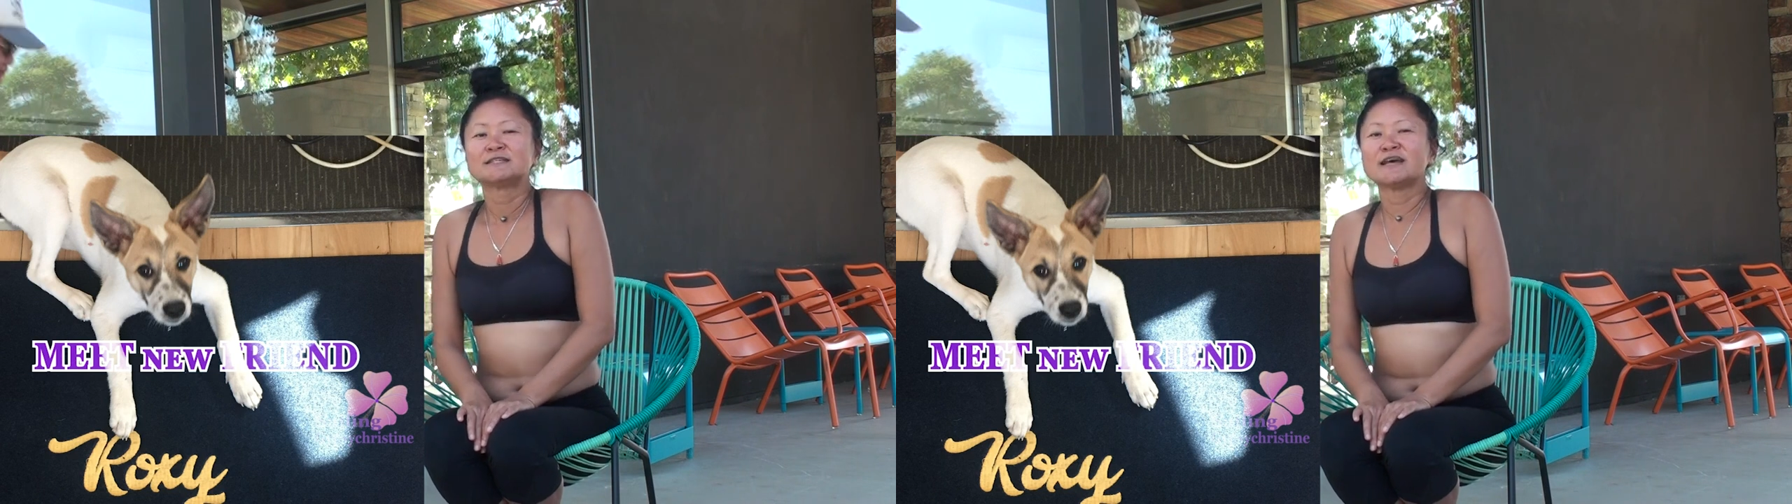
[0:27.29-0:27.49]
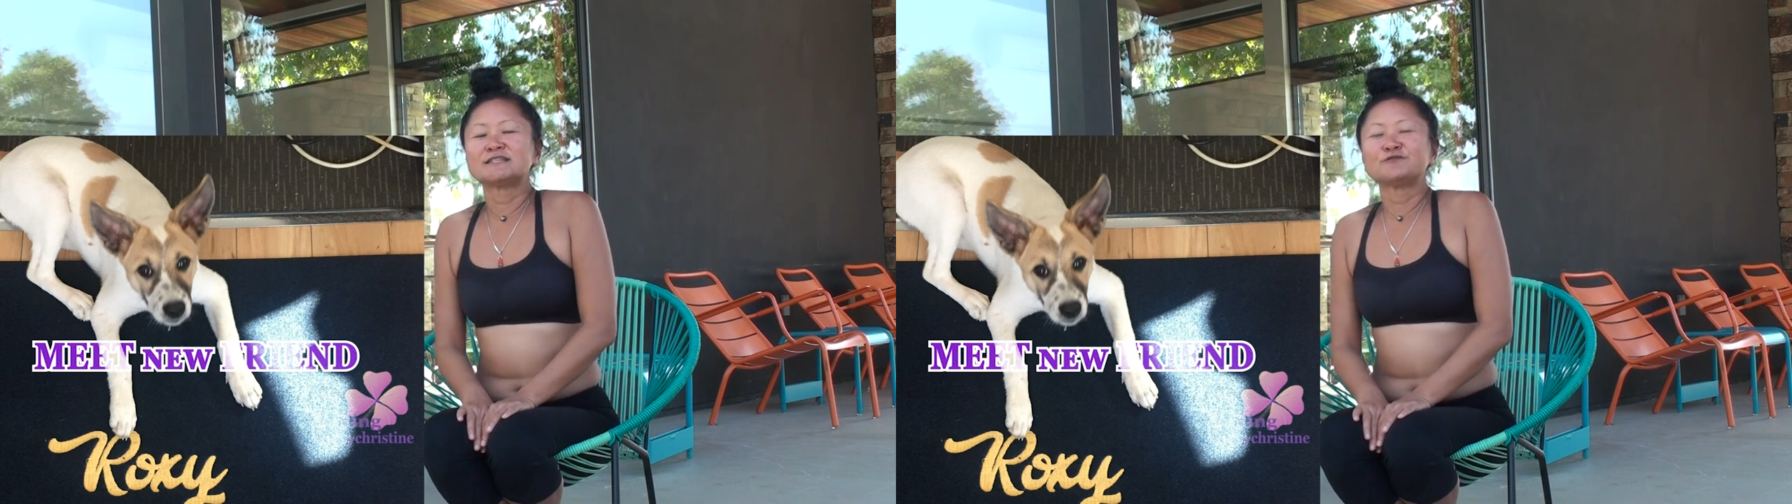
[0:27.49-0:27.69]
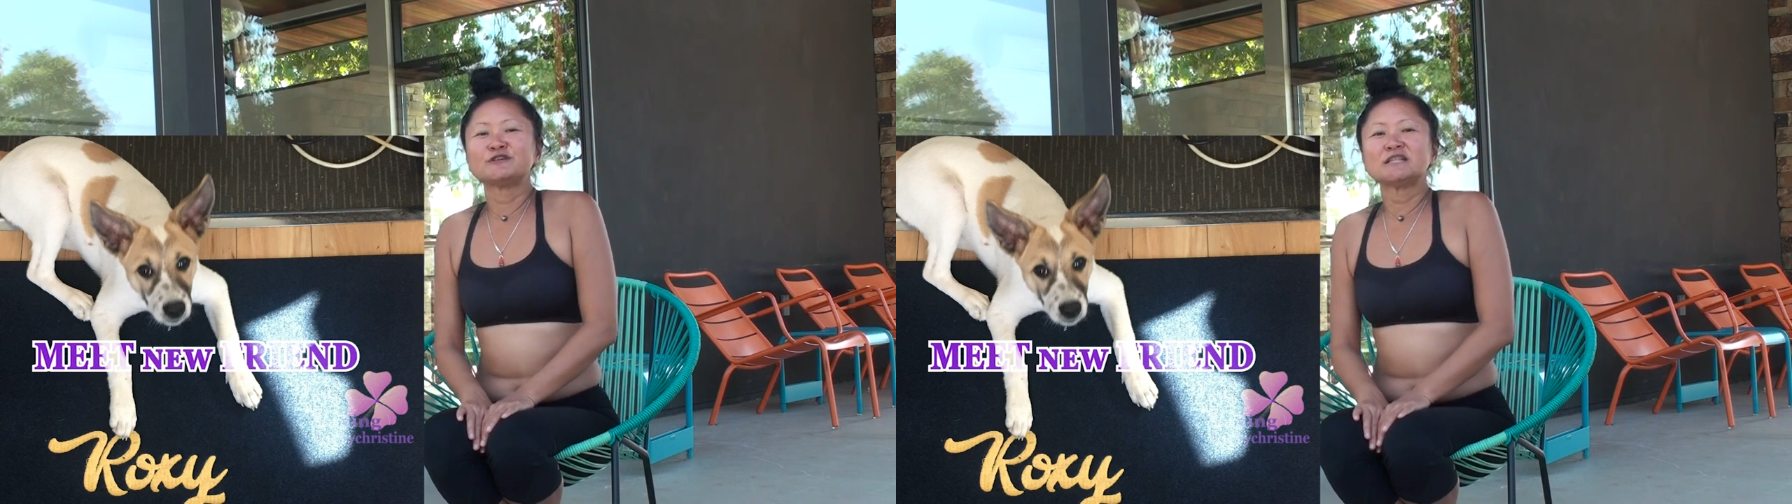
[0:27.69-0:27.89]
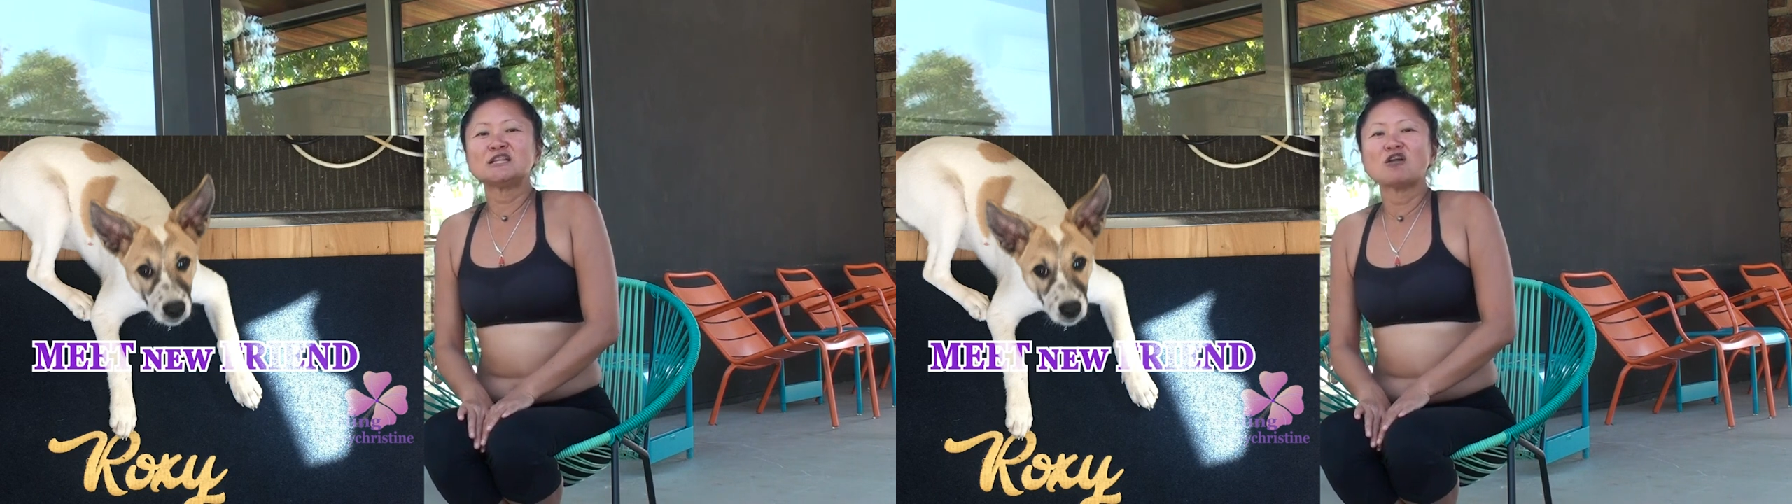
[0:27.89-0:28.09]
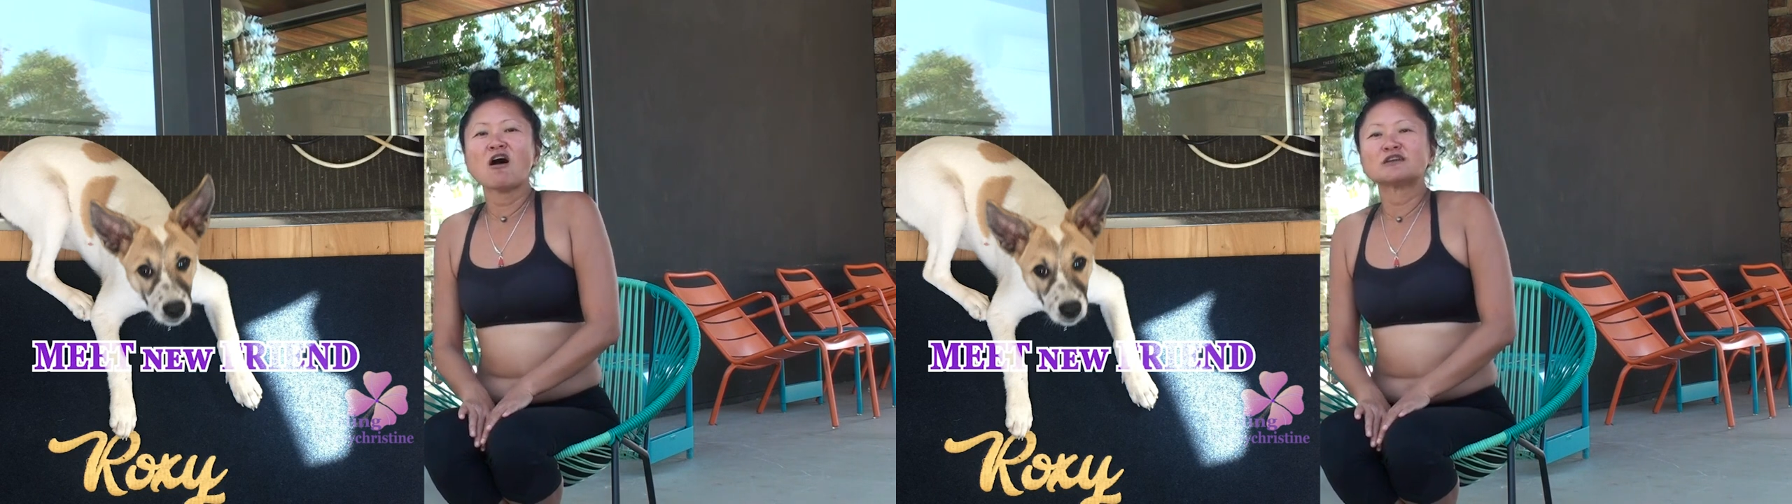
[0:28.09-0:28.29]
So it's a
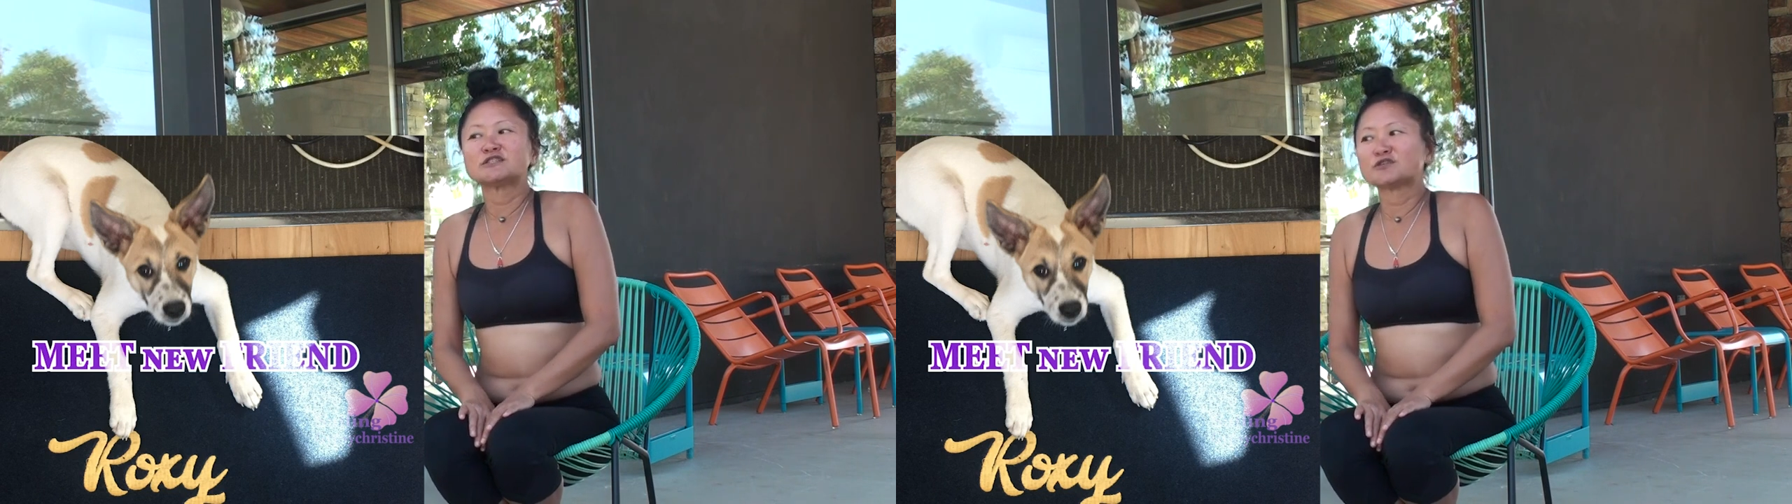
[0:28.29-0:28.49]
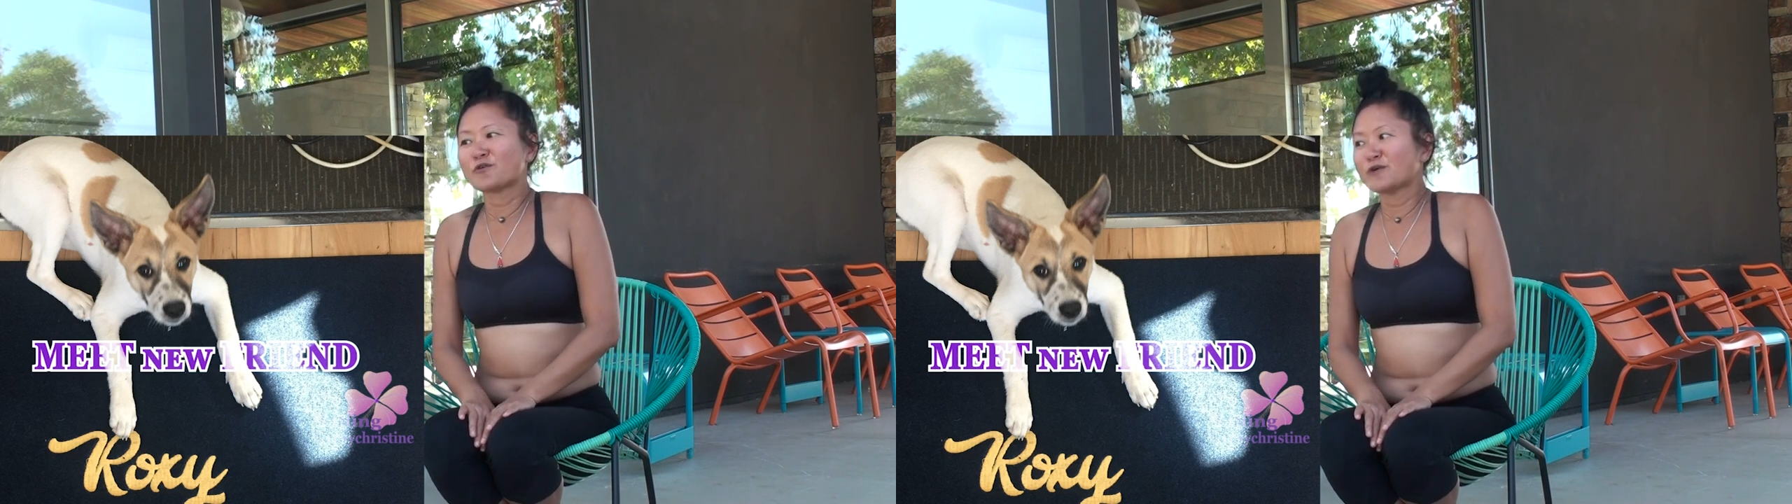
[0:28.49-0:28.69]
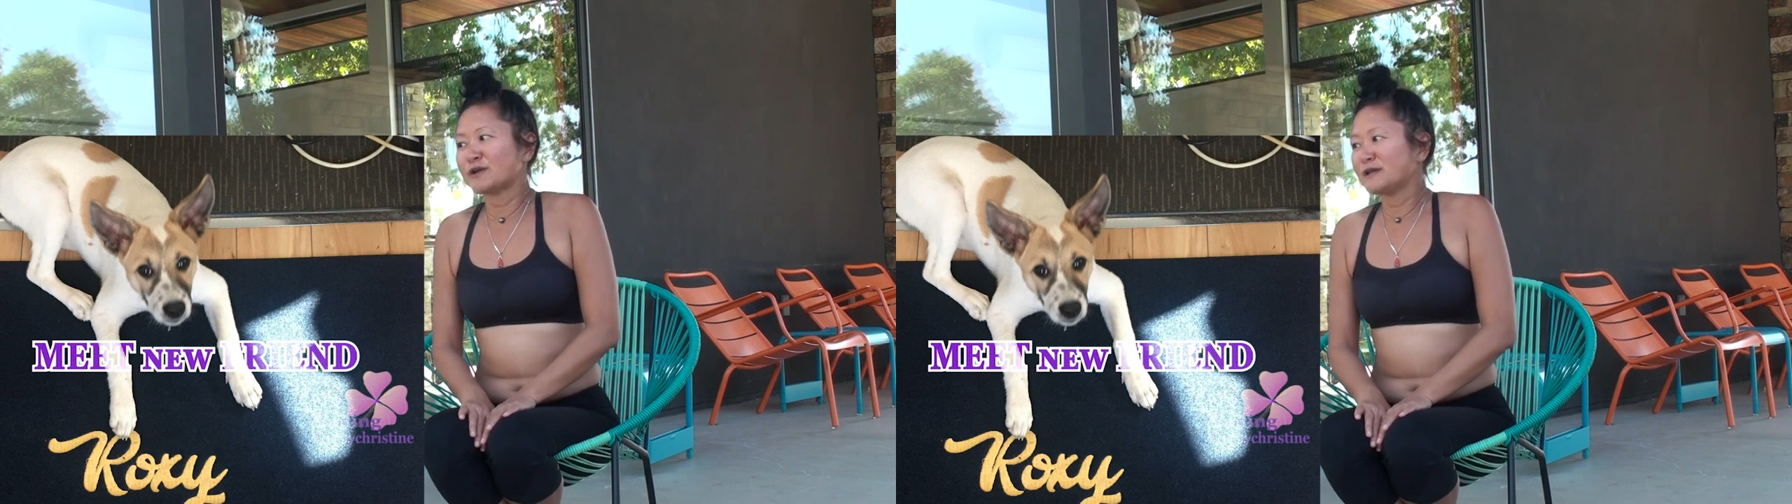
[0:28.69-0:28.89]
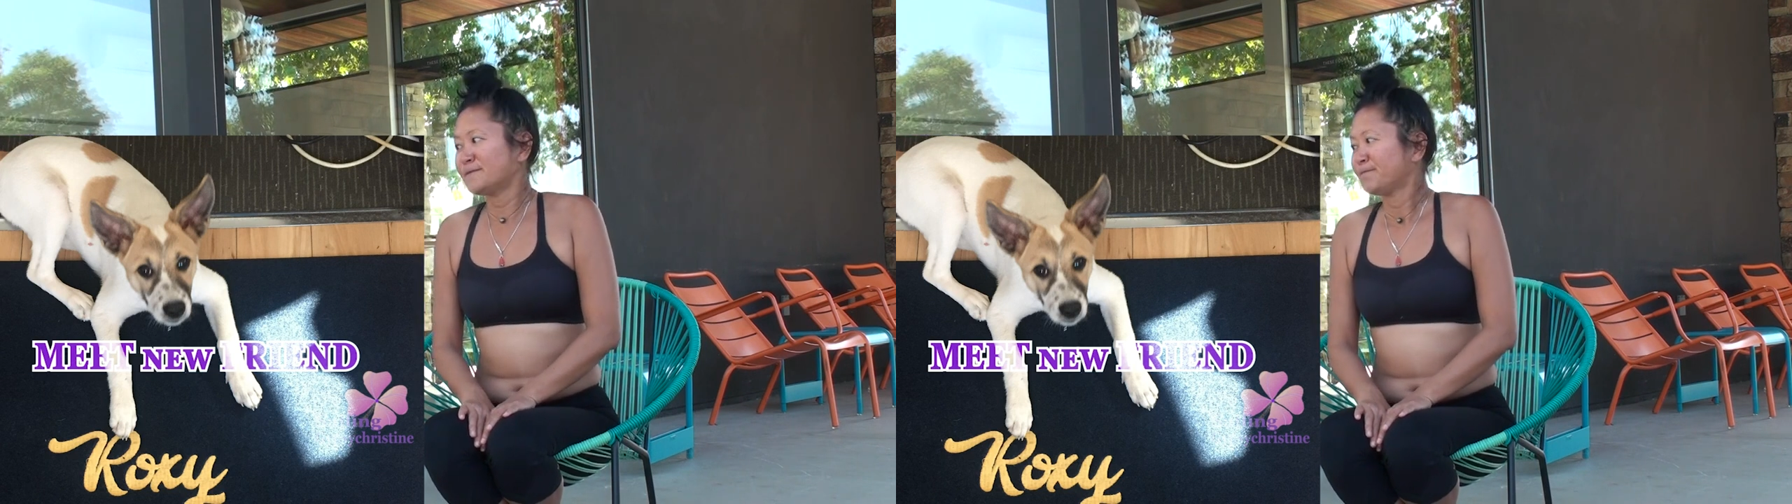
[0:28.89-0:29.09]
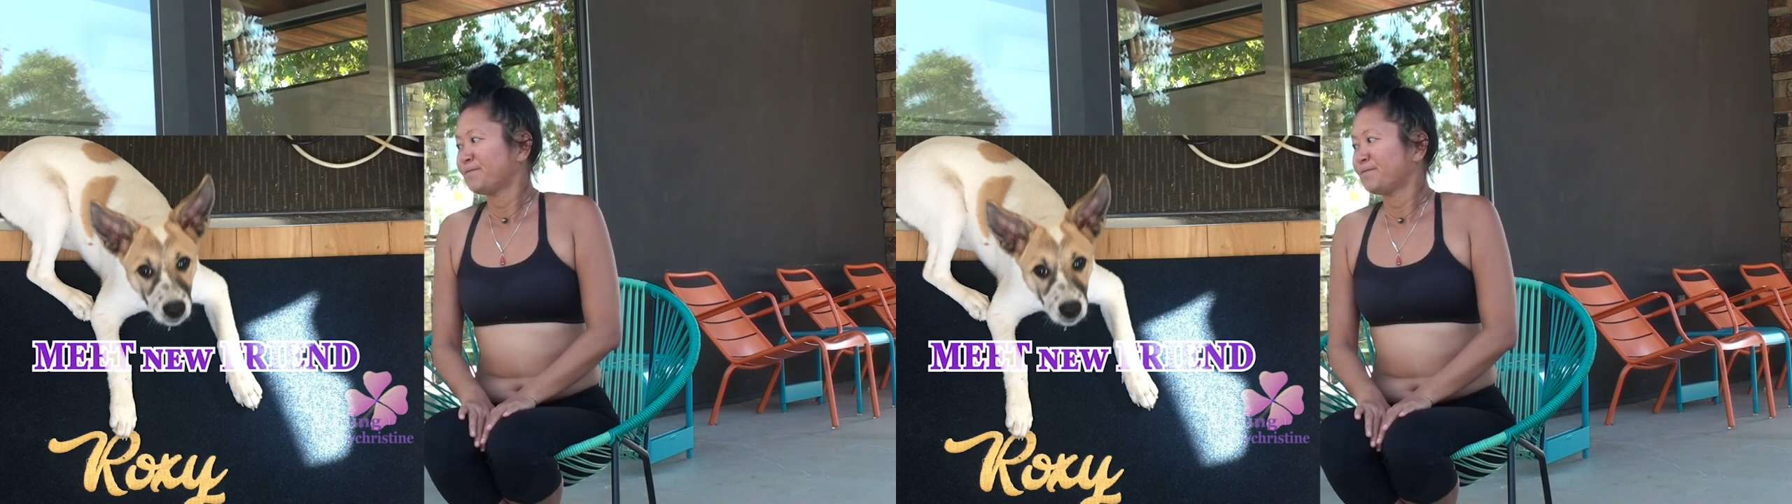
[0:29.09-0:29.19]
really long story.